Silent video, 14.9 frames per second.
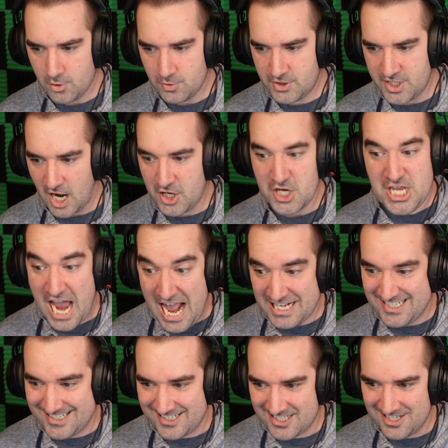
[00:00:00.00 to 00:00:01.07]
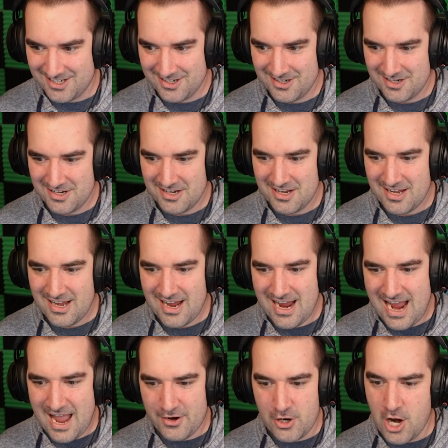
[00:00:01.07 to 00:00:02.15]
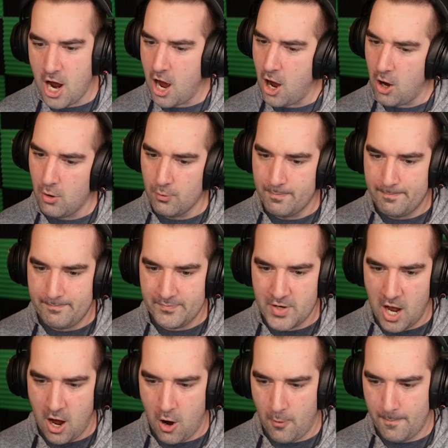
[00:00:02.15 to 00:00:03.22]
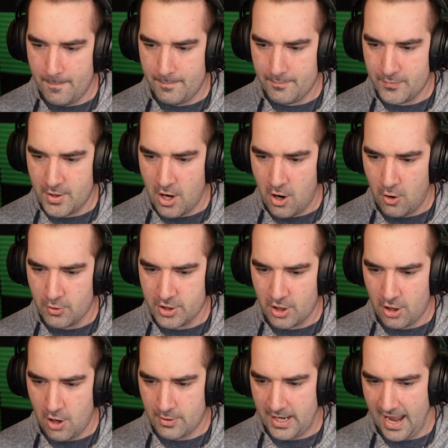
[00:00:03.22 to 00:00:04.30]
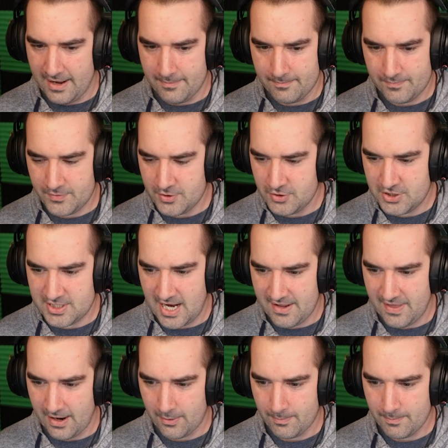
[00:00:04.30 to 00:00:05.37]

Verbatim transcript: Stuck. Yes! And no! No, no, you're okay. You stay there.